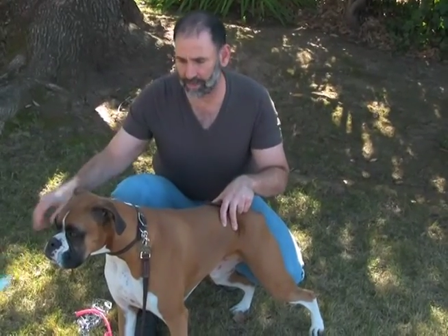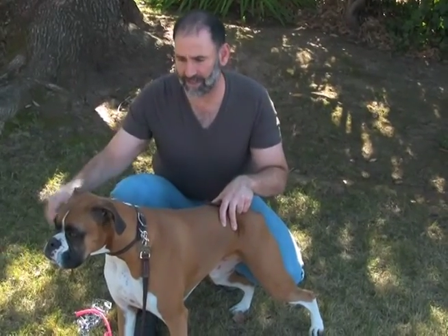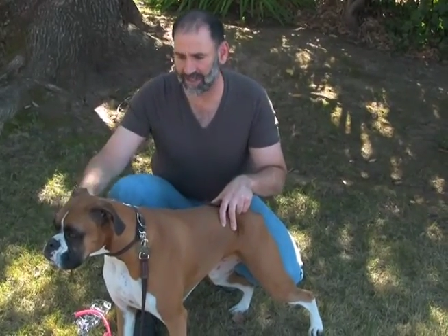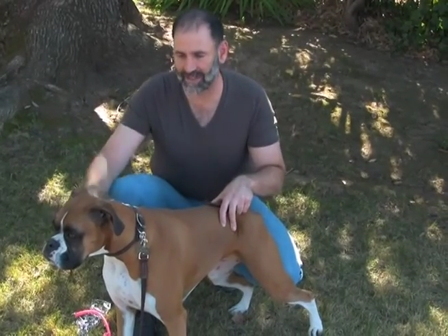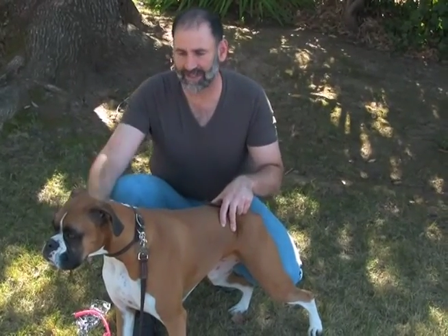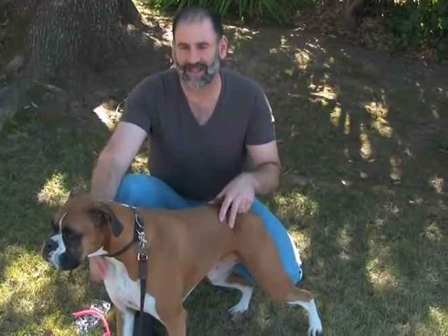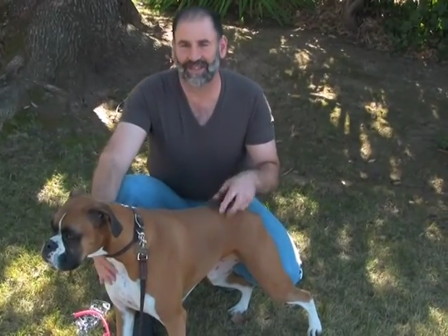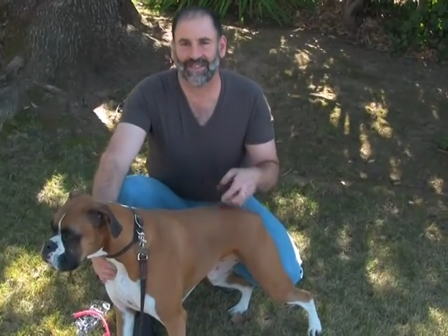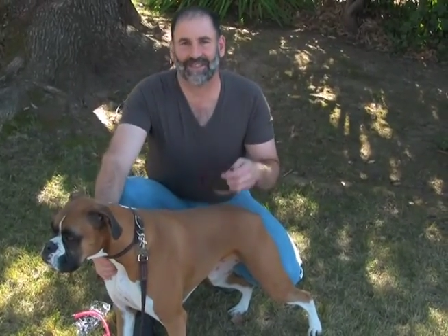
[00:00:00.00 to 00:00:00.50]
be
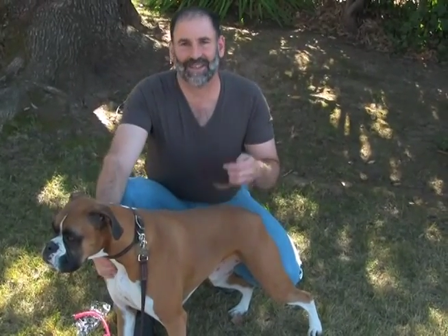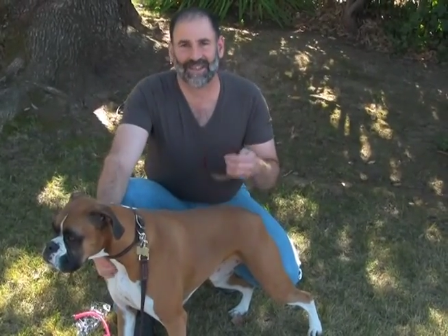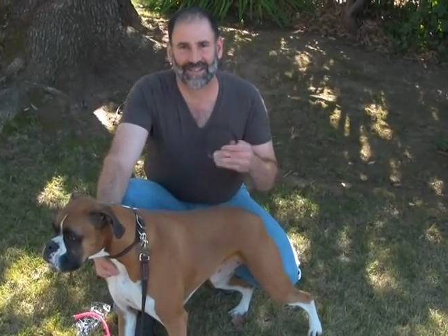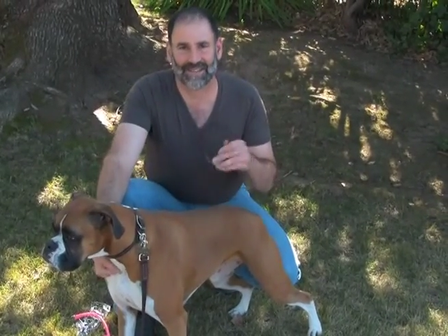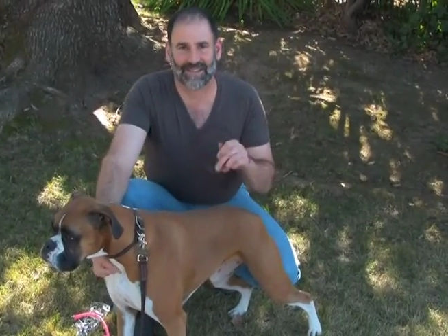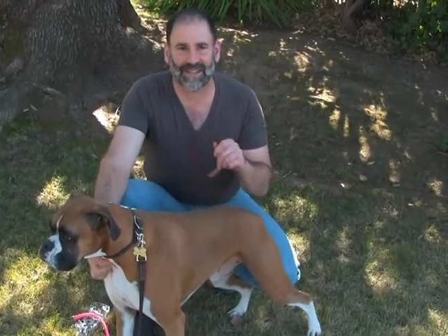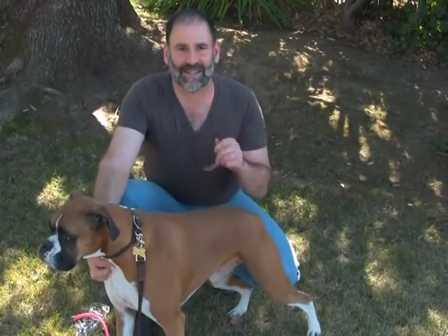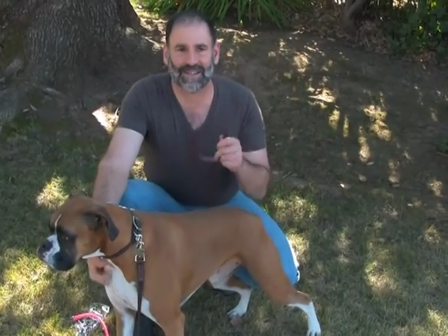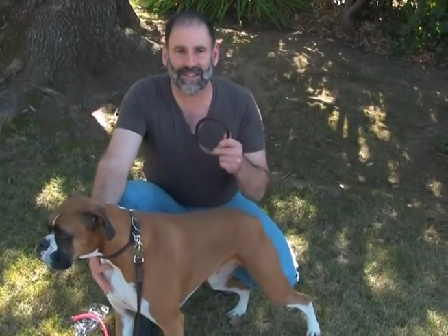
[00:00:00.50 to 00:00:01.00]
a lot
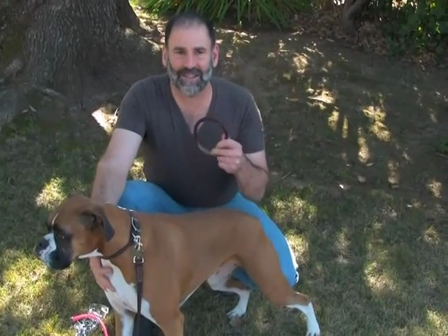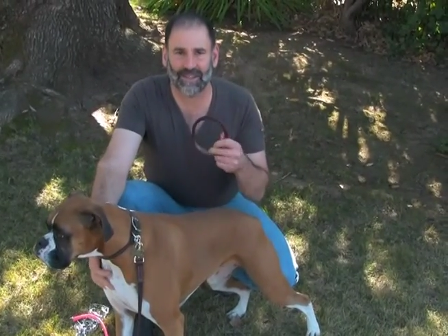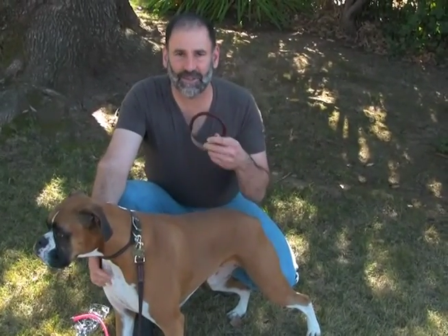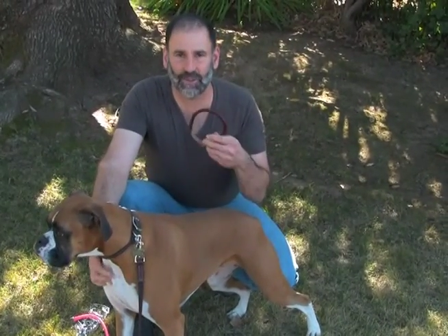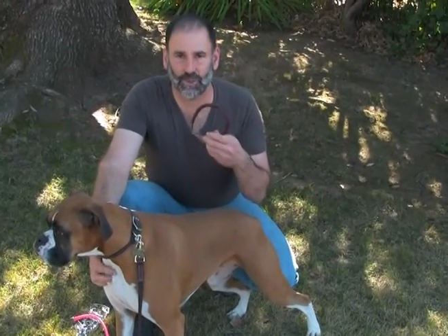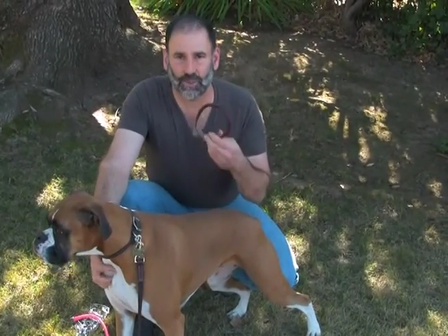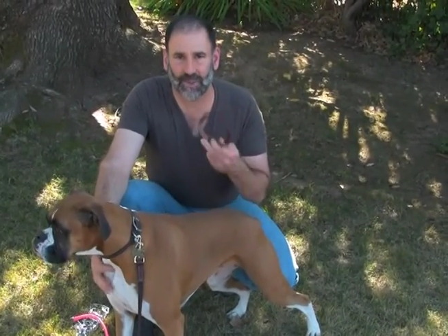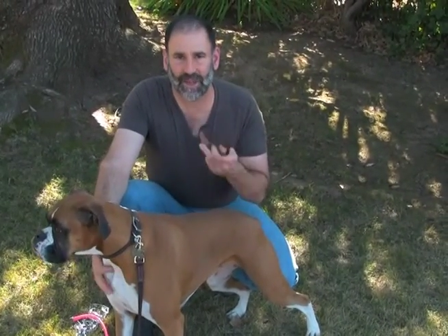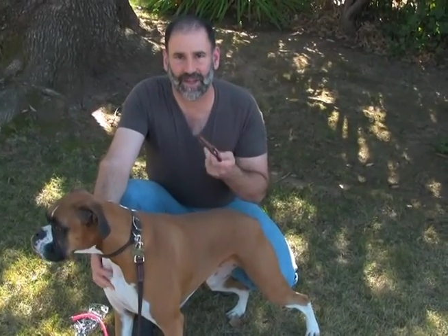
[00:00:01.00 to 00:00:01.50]
less likely to
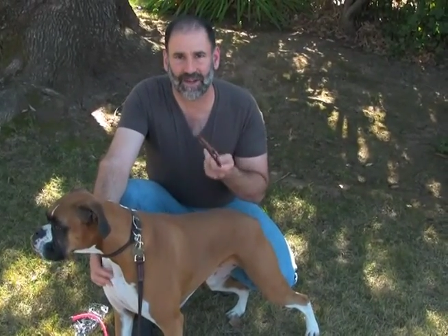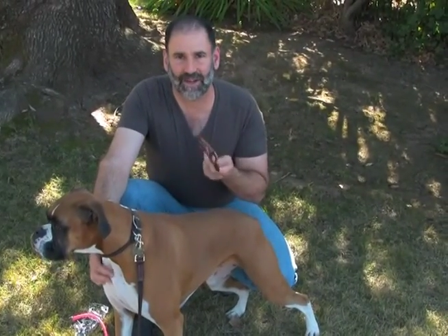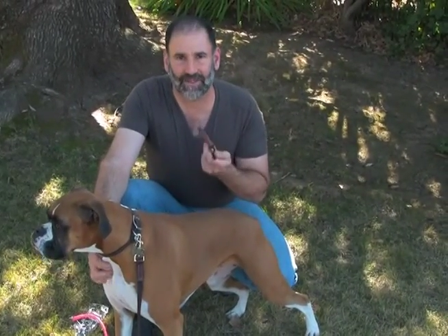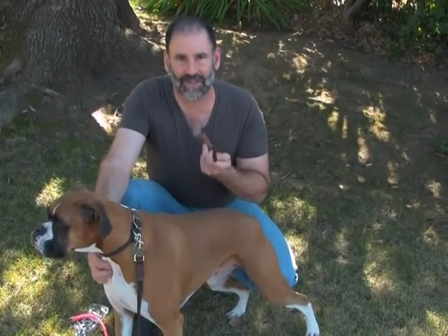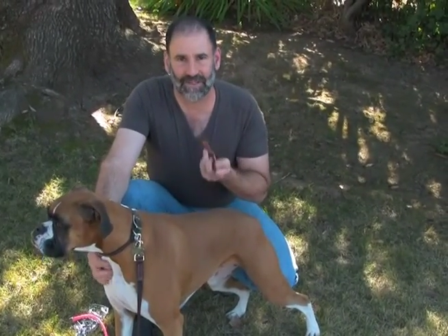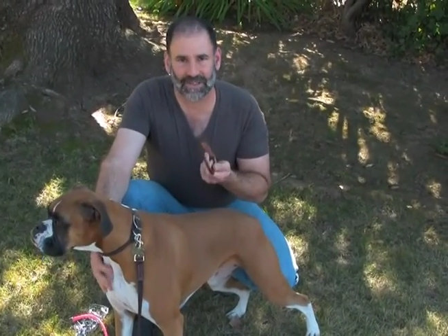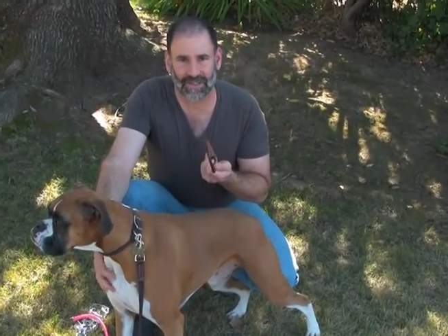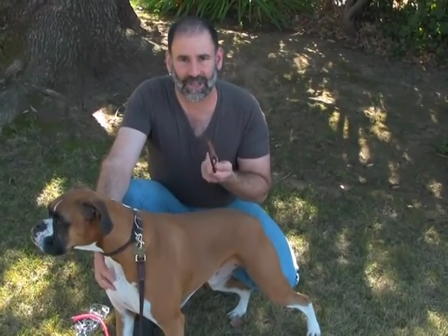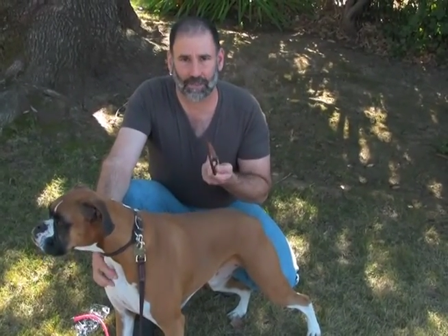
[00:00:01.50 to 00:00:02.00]
do that
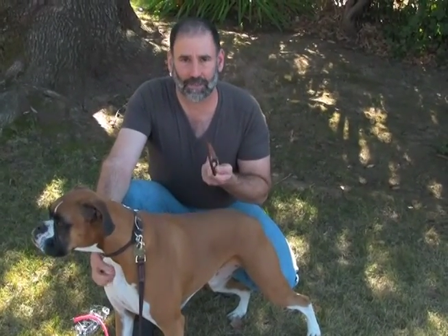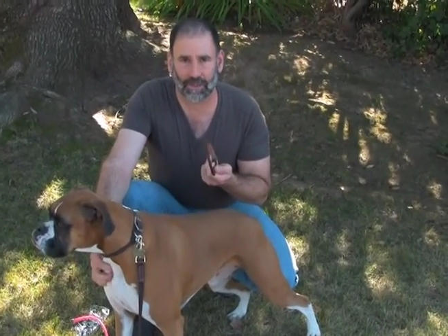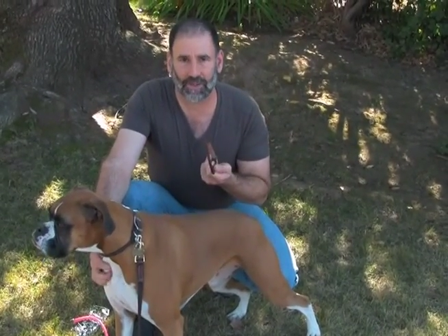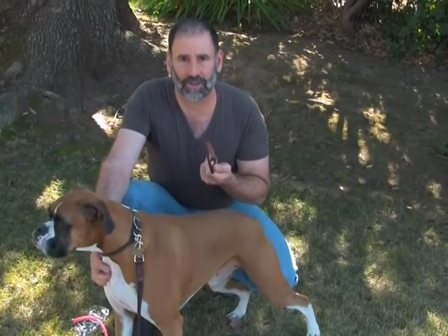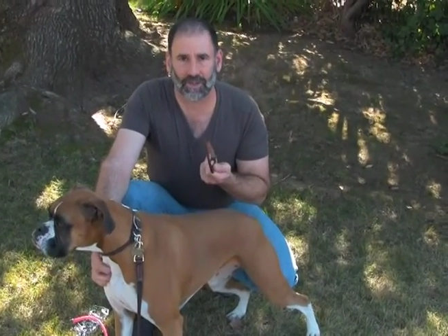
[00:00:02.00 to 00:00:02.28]
on this type of